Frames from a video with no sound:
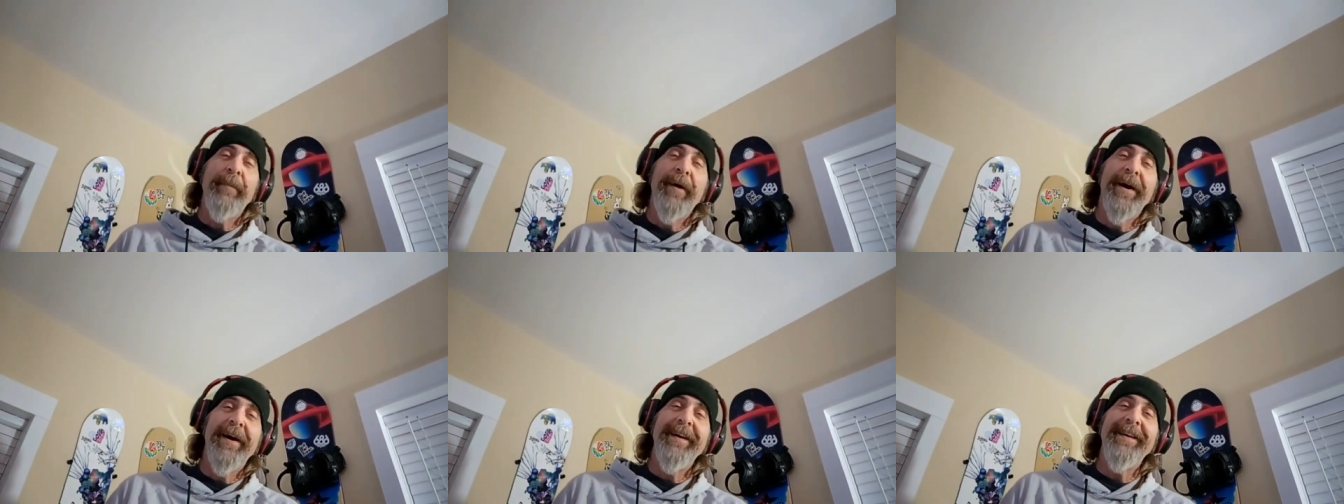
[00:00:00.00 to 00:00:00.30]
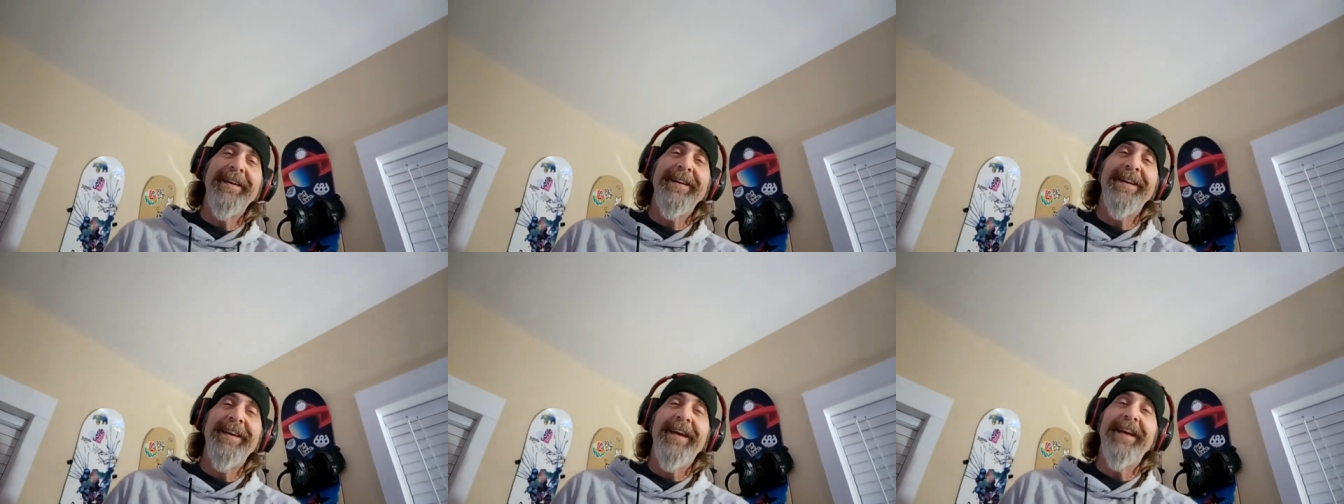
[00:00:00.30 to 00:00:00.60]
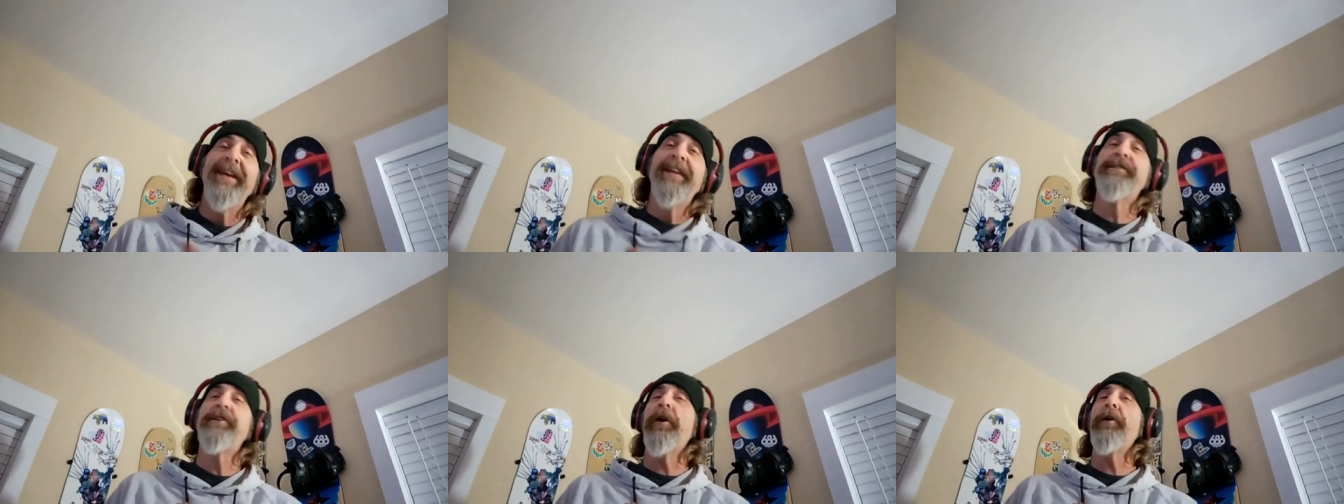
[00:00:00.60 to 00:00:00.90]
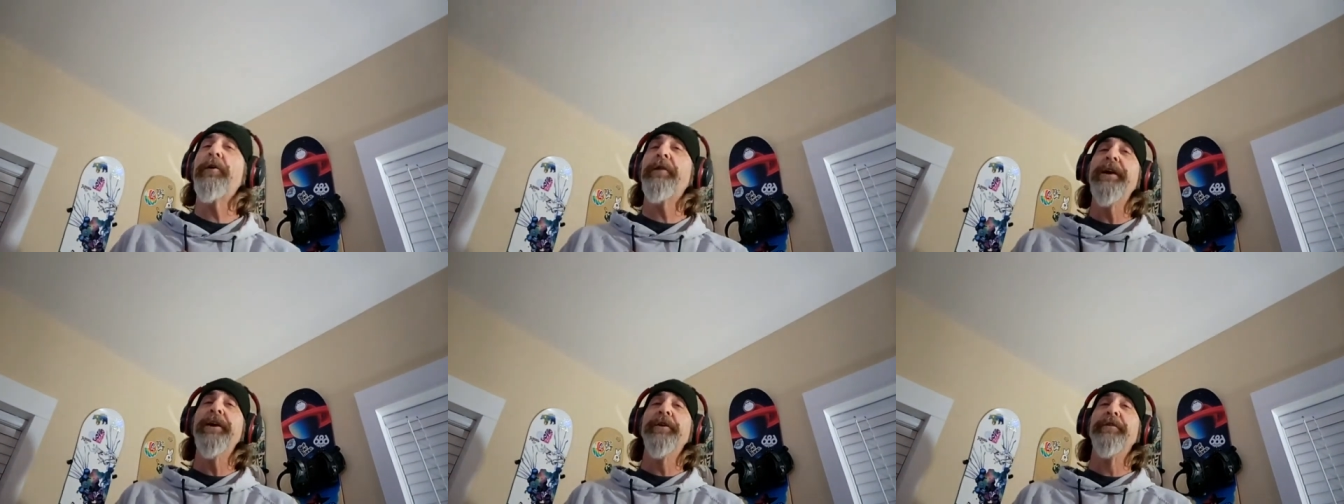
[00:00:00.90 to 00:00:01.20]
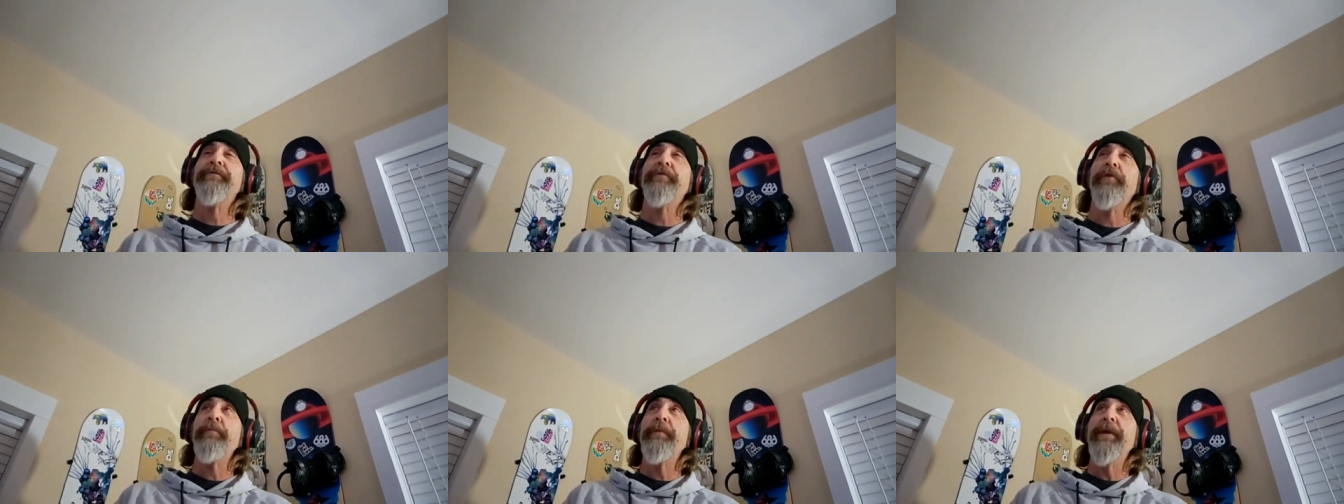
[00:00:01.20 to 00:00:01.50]
but it's all
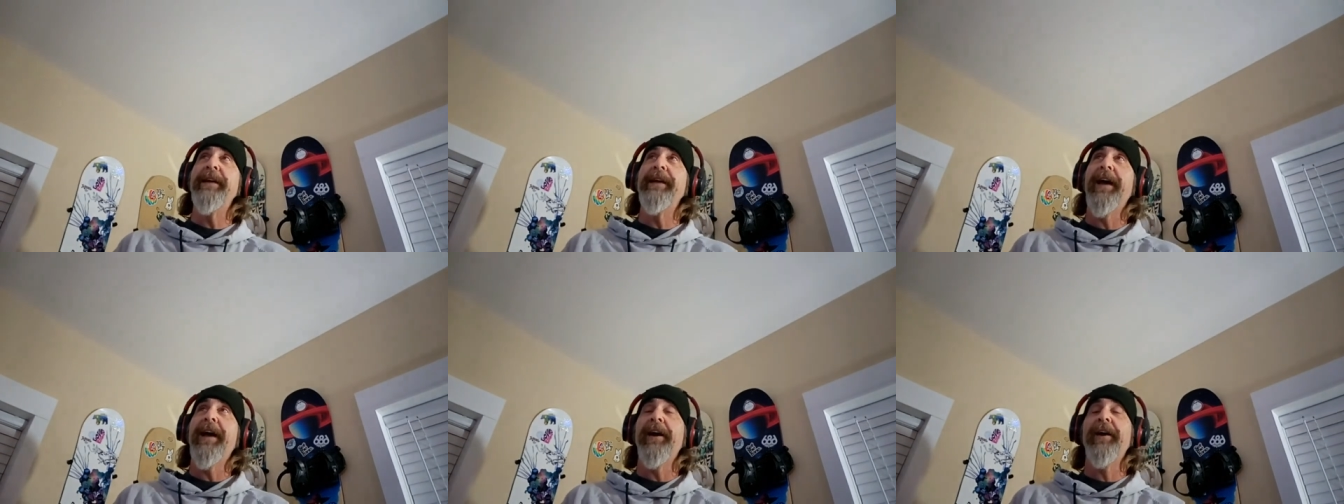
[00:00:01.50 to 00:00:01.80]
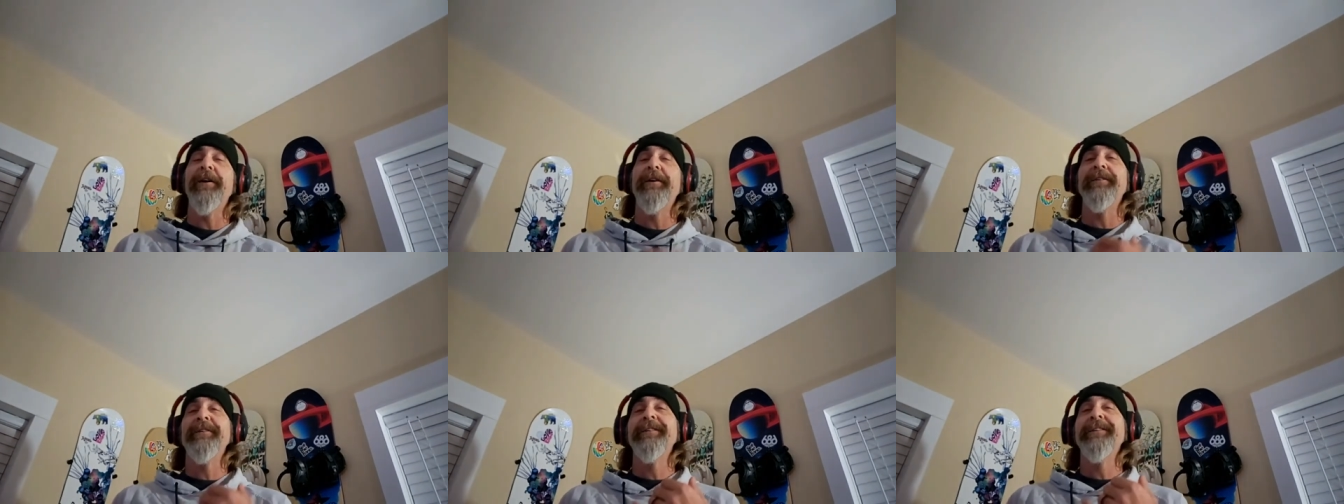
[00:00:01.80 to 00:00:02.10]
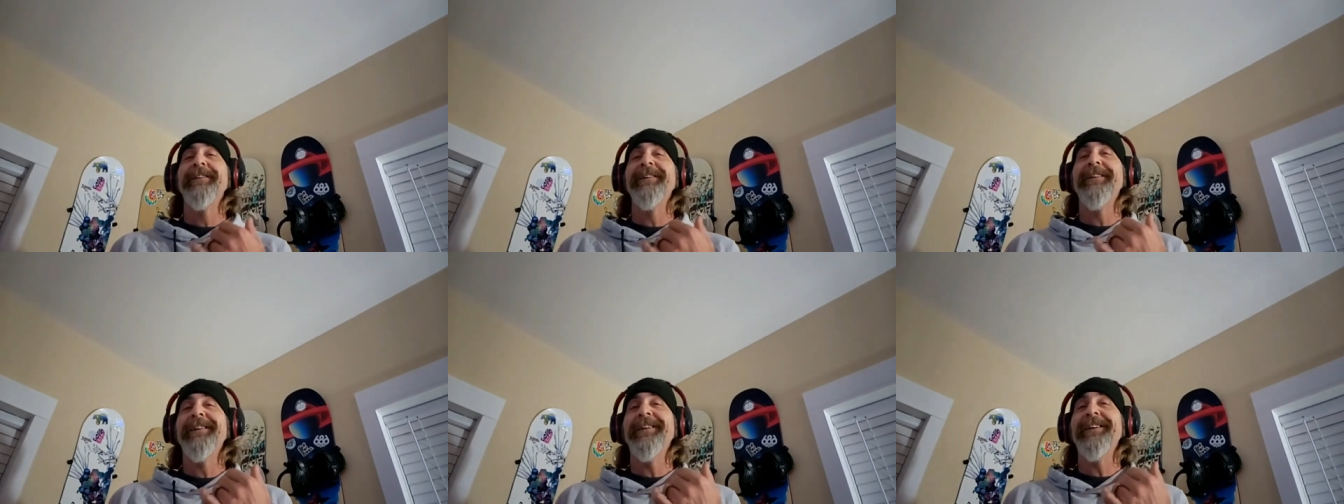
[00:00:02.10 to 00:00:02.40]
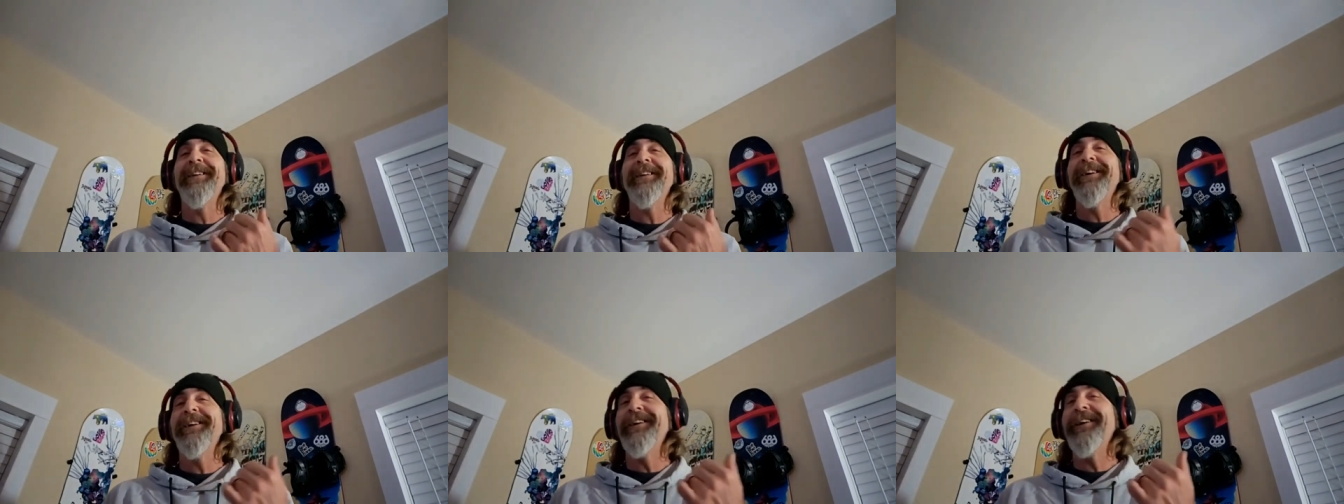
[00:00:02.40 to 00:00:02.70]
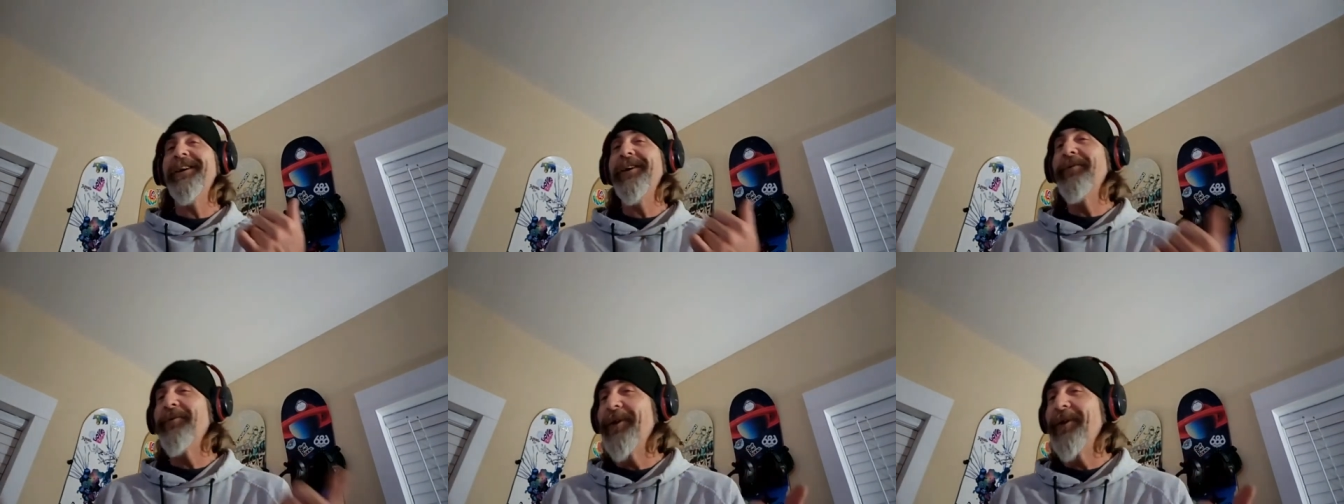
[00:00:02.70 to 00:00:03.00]
legal for me now.
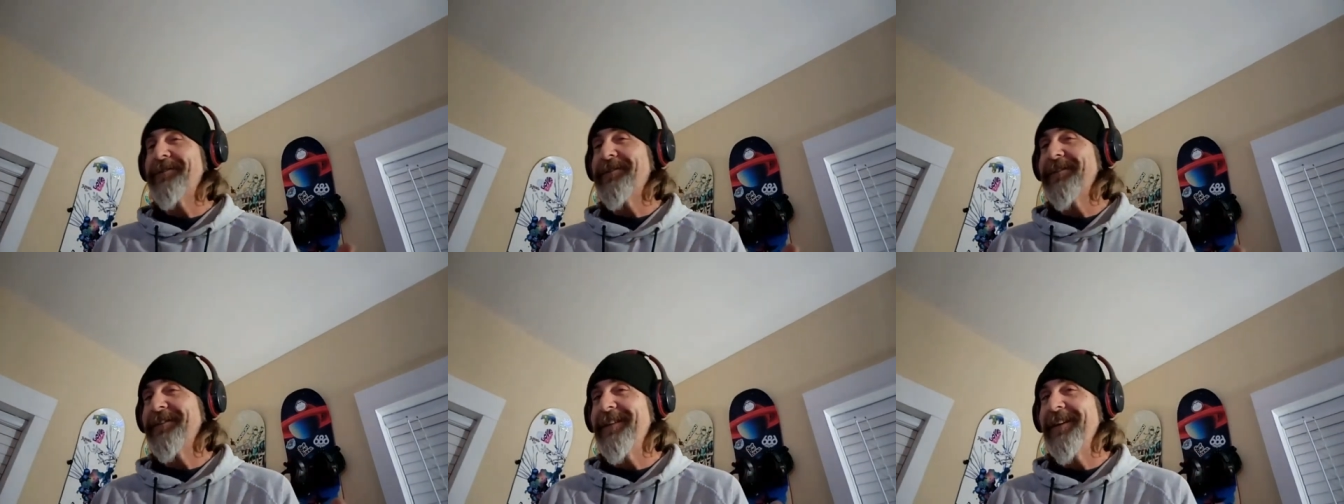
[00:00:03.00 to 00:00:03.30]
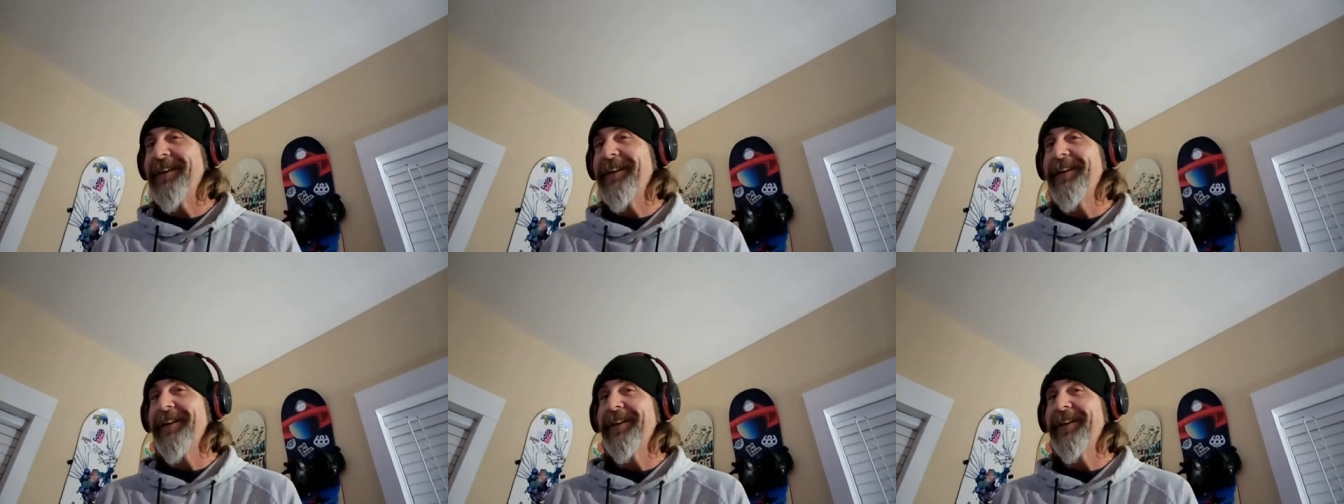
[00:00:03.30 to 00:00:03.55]
It wasn't